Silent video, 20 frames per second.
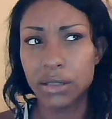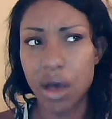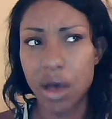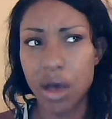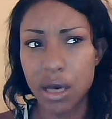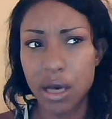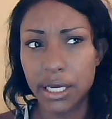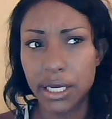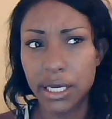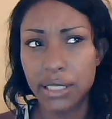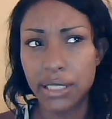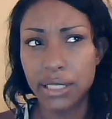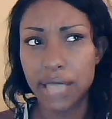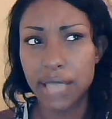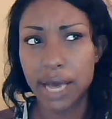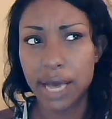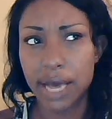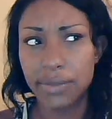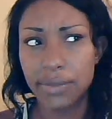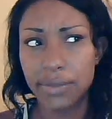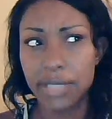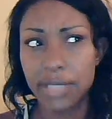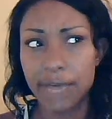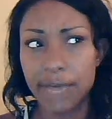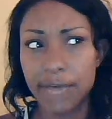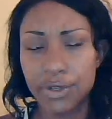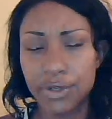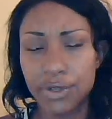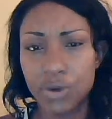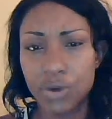August, I was
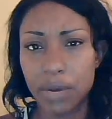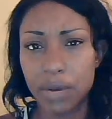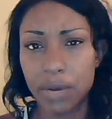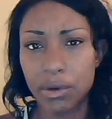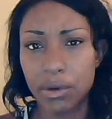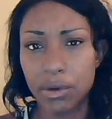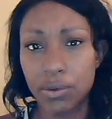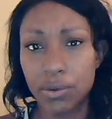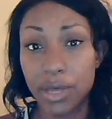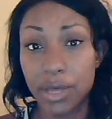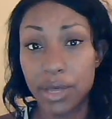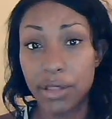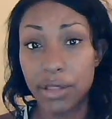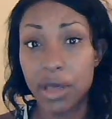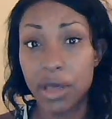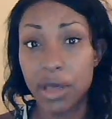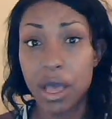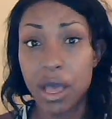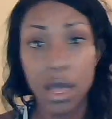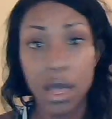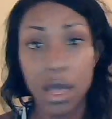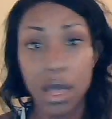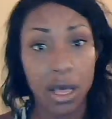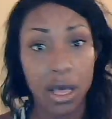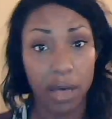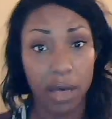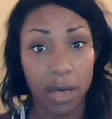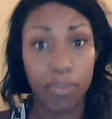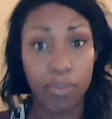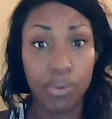having trouble with
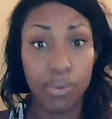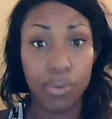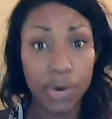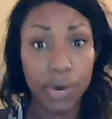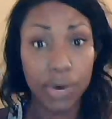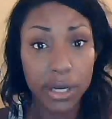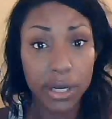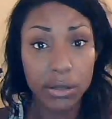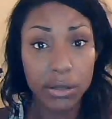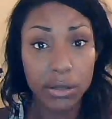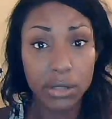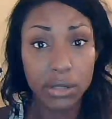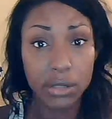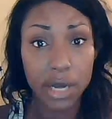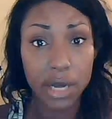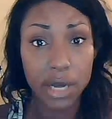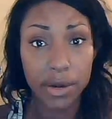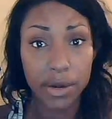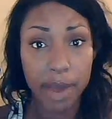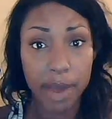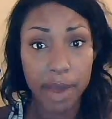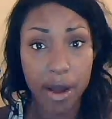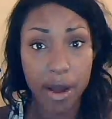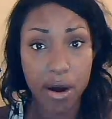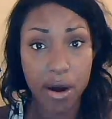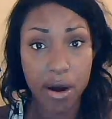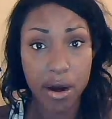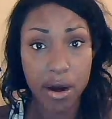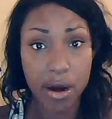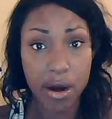boils under my
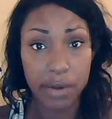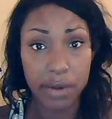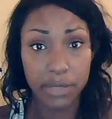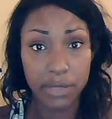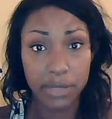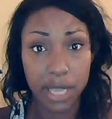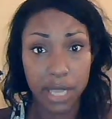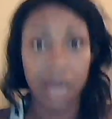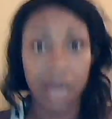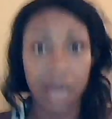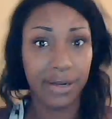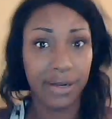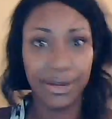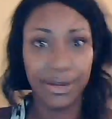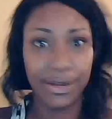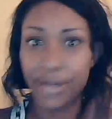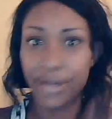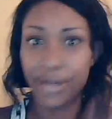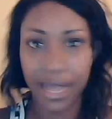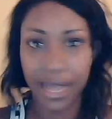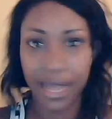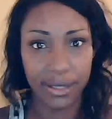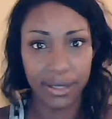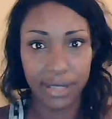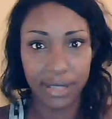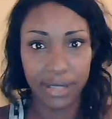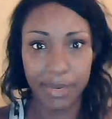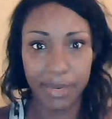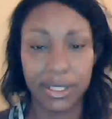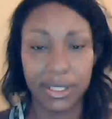arms, and I know you guys
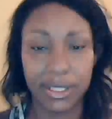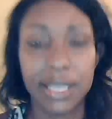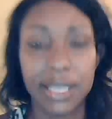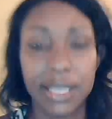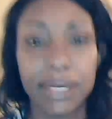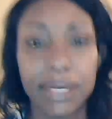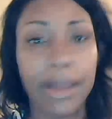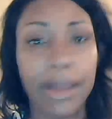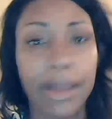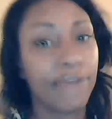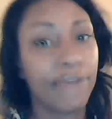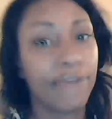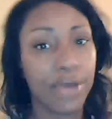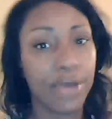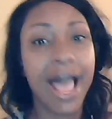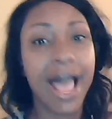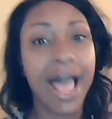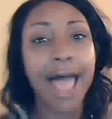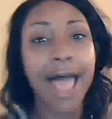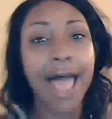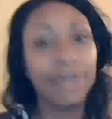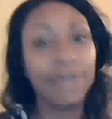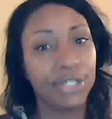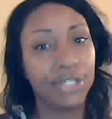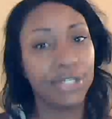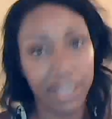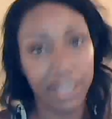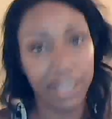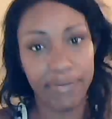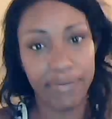think I'm disgusting, but I haven't
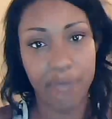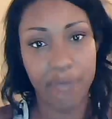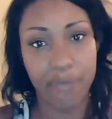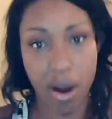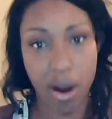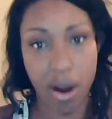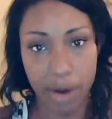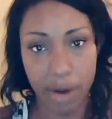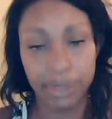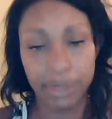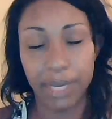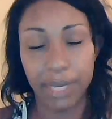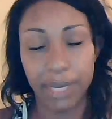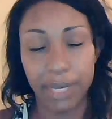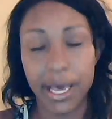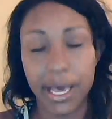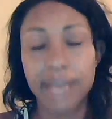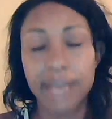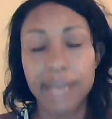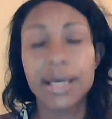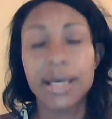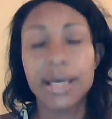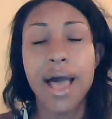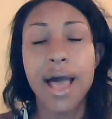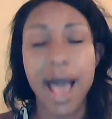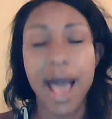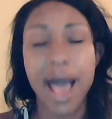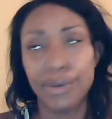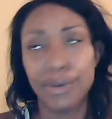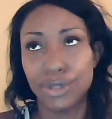shaved my arms because
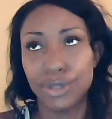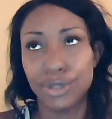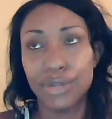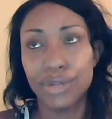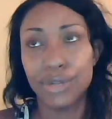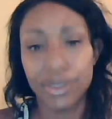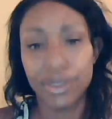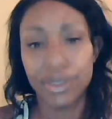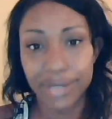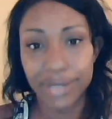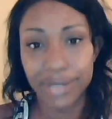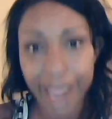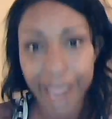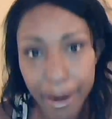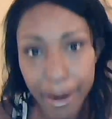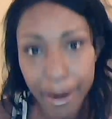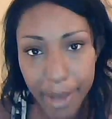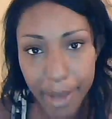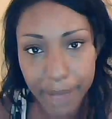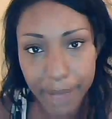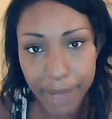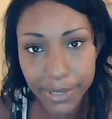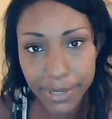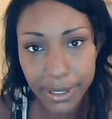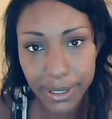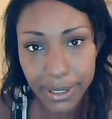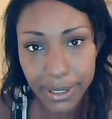I was told that it was hair bumps